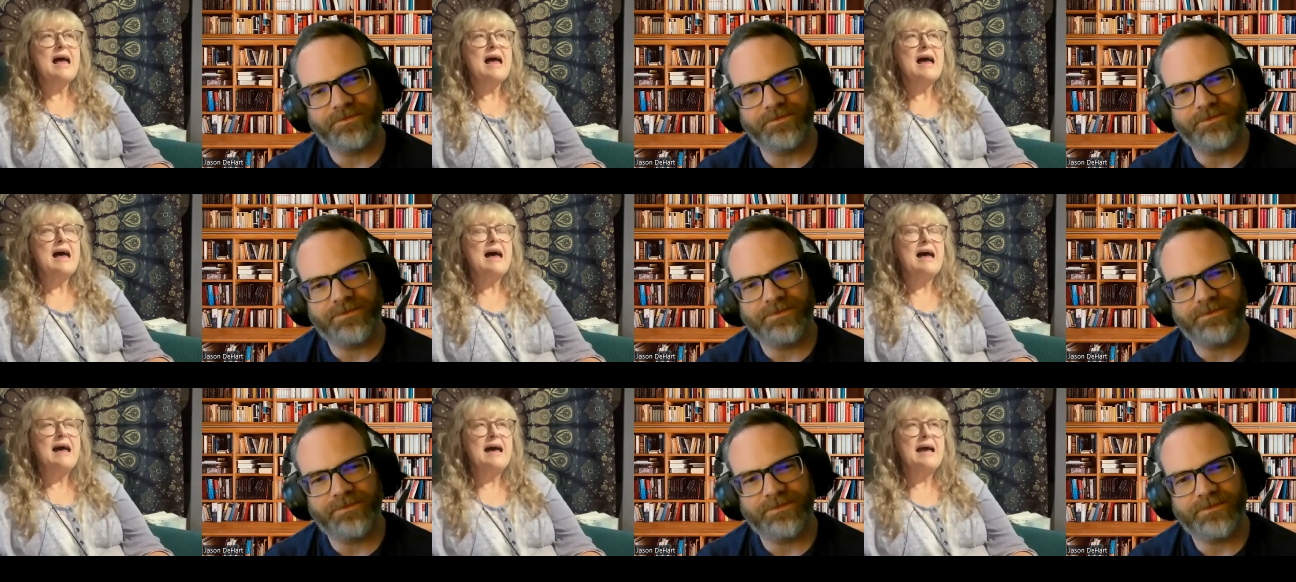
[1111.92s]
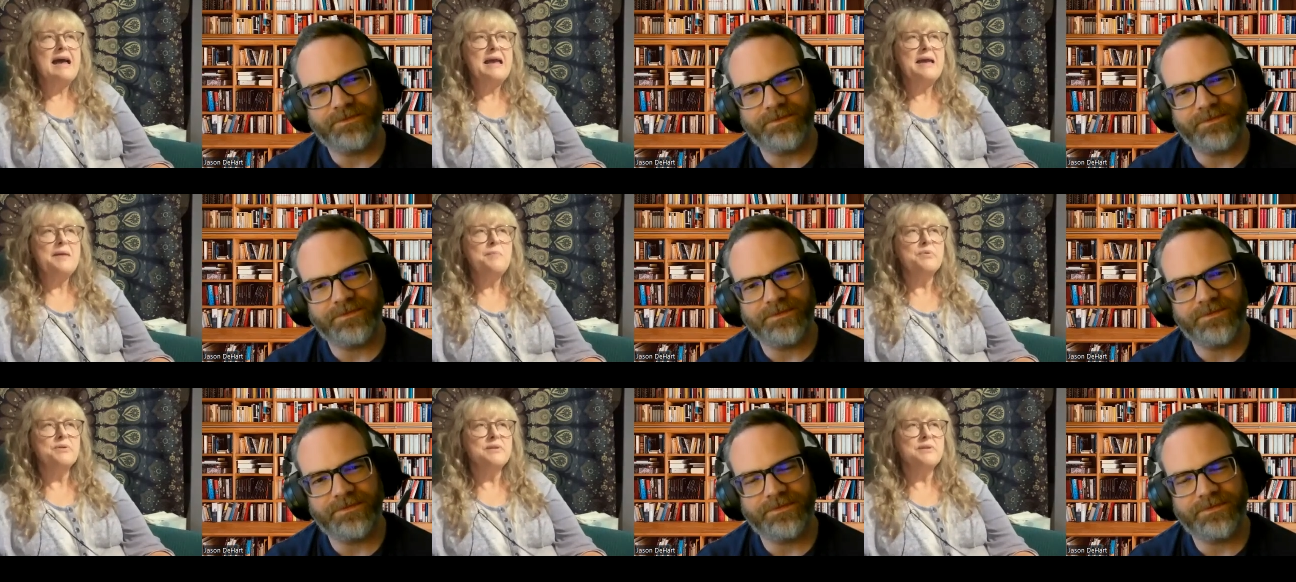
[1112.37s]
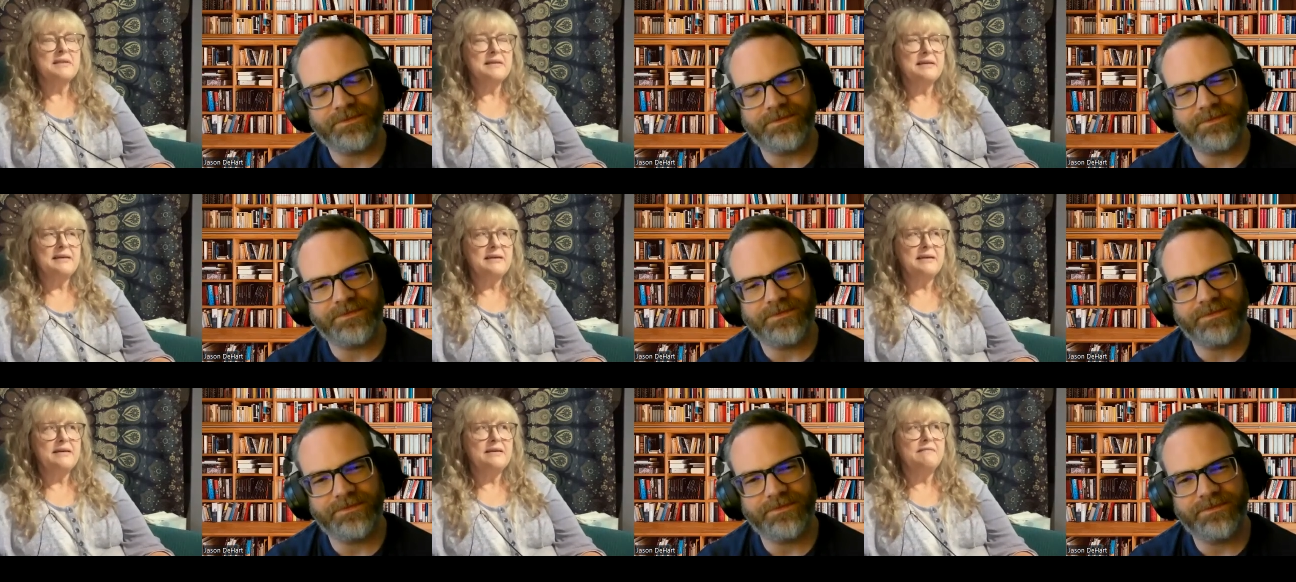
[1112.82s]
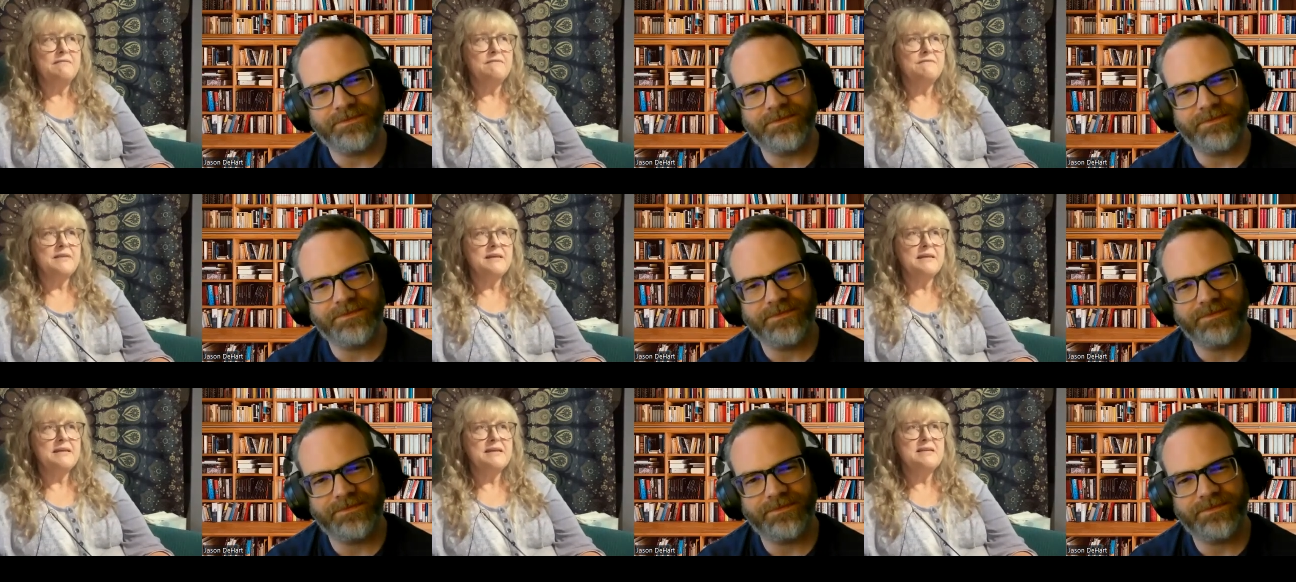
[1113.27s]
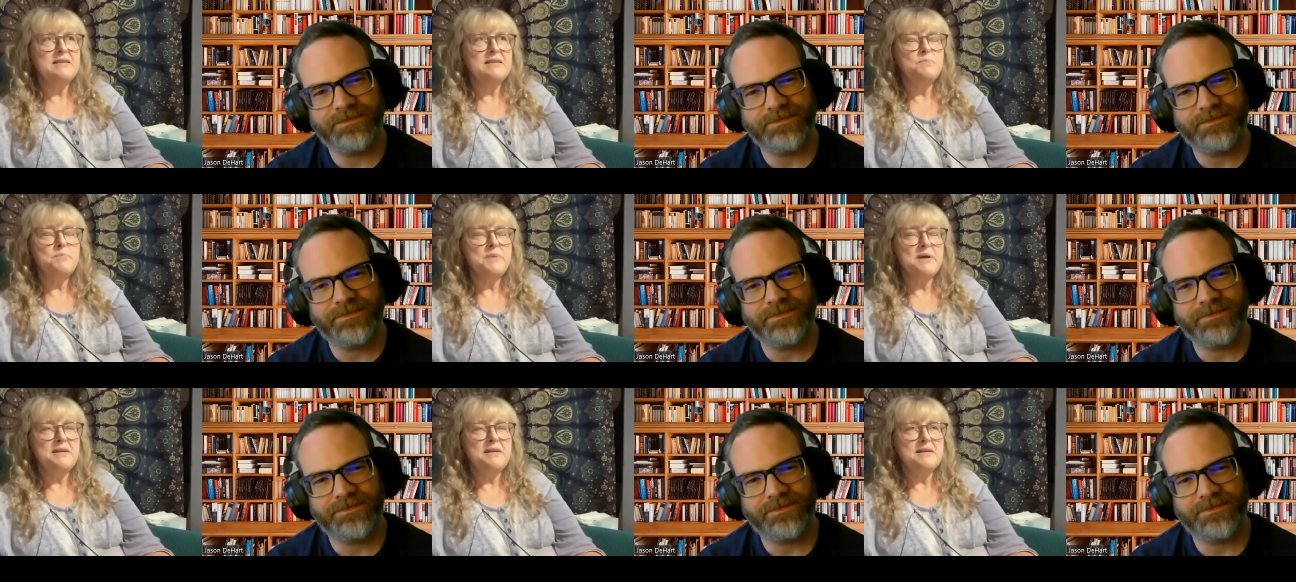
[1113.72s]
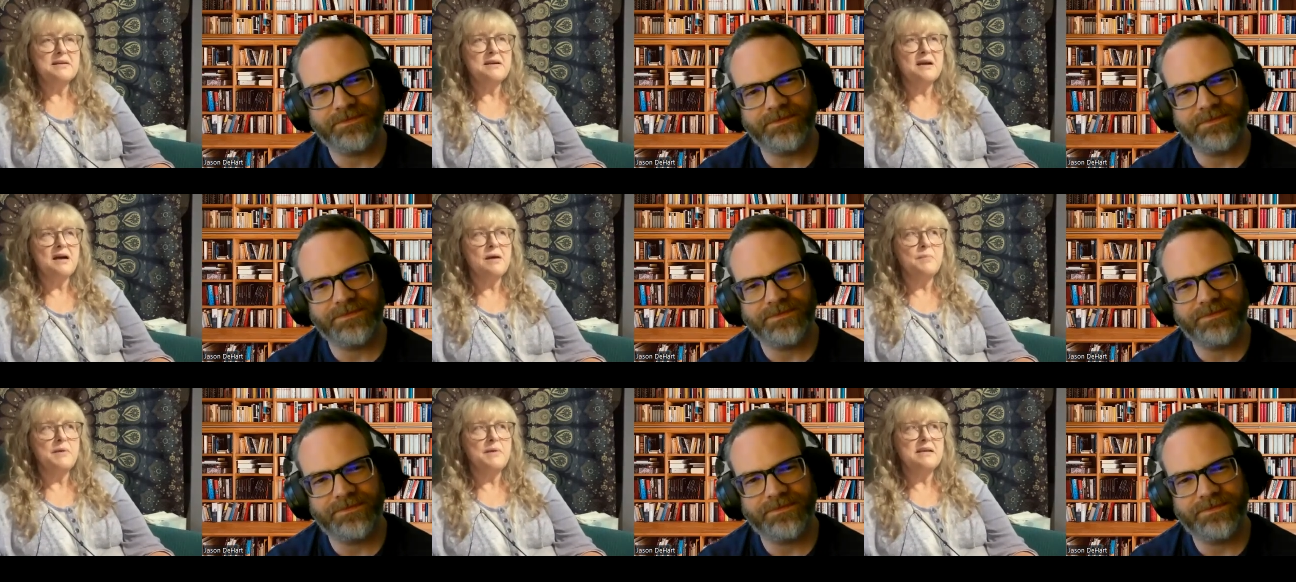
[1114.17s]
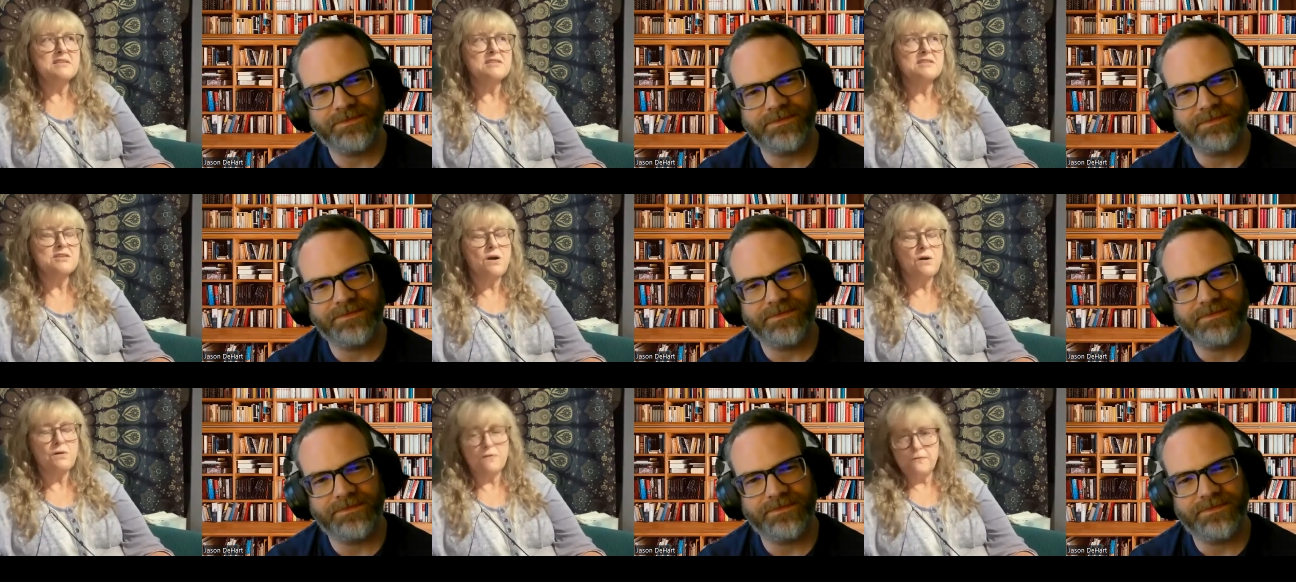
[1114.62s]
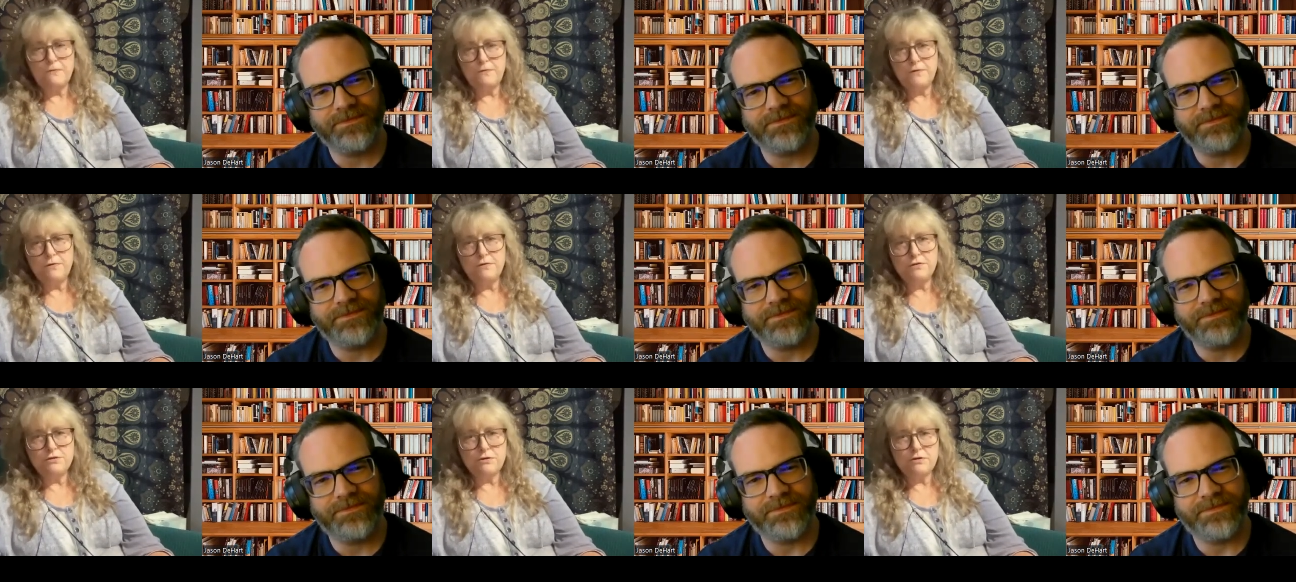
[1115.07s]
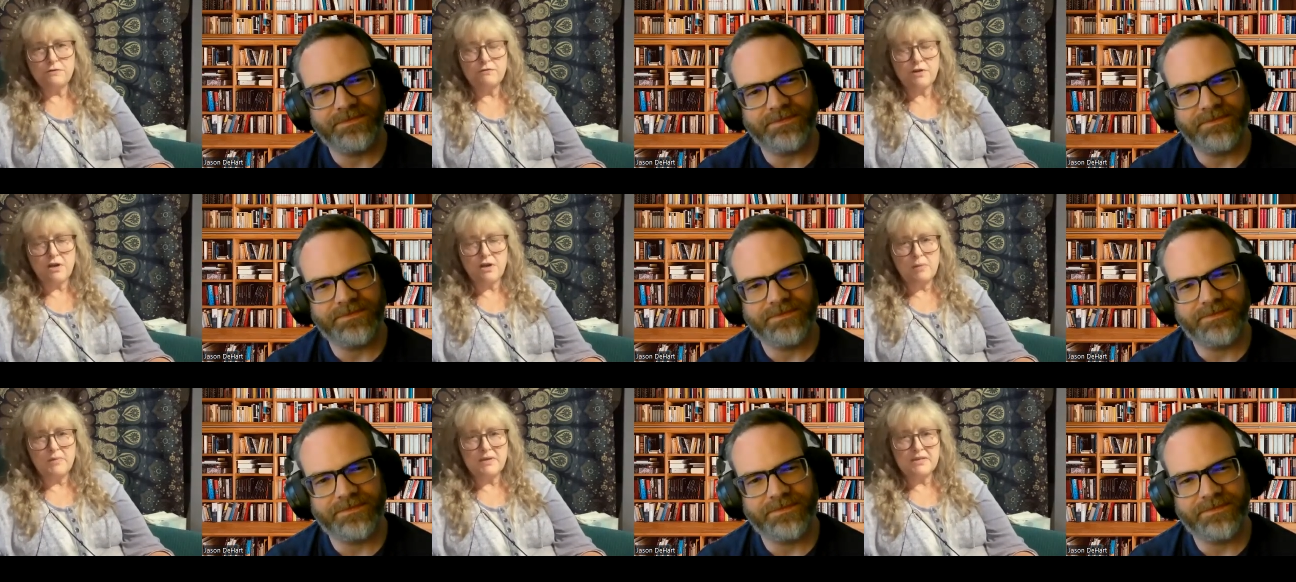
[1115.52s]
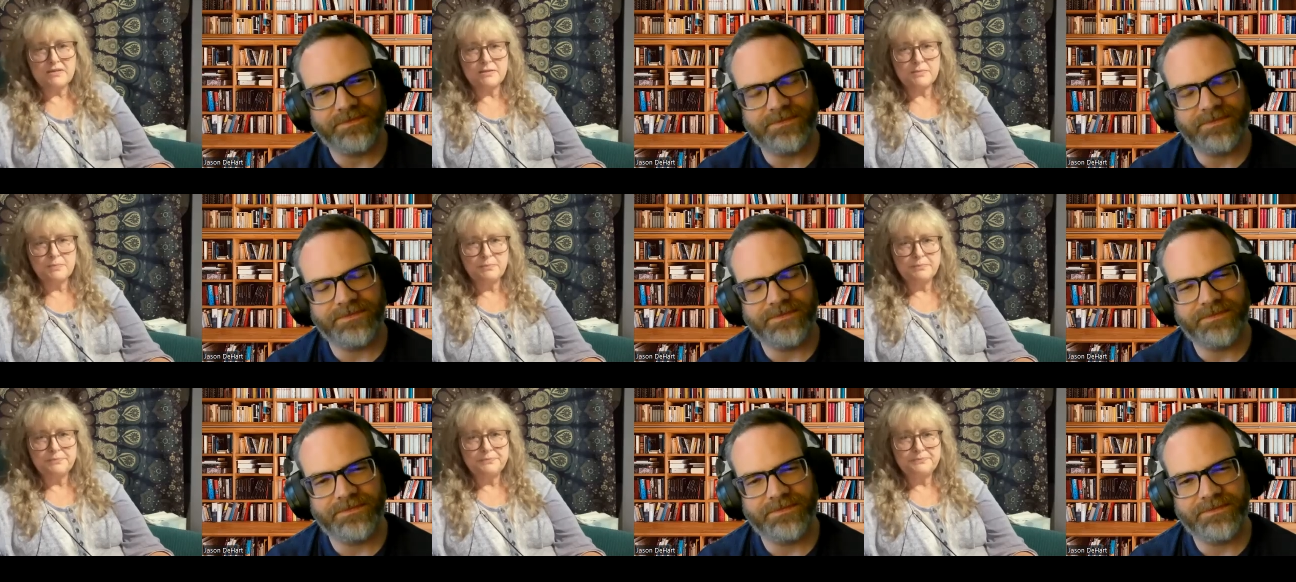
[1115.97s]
Speaker 1: I believe that independent comics are the future of comics.